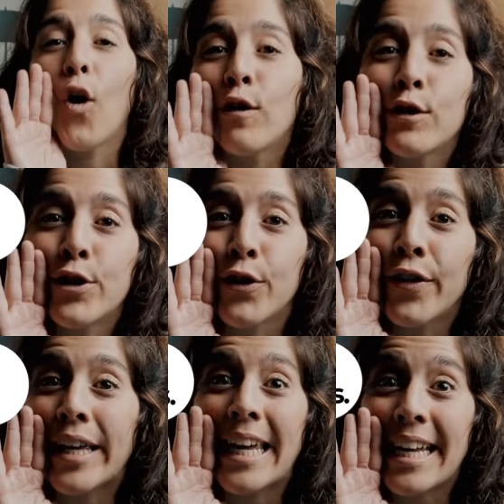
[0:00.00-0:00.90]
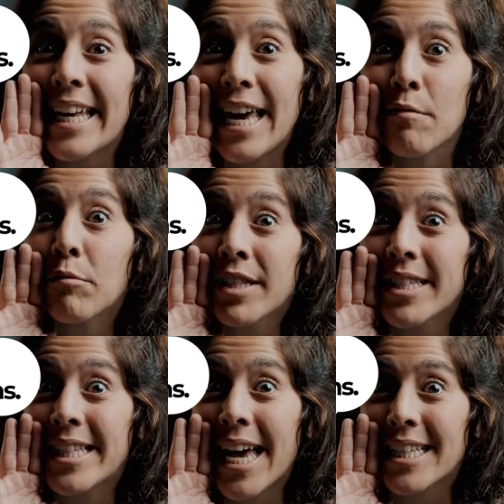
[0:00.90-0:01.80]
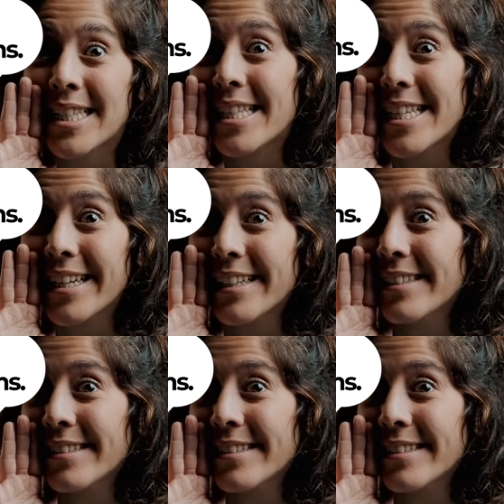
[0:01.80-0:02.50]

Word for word: also in Cambridge exams.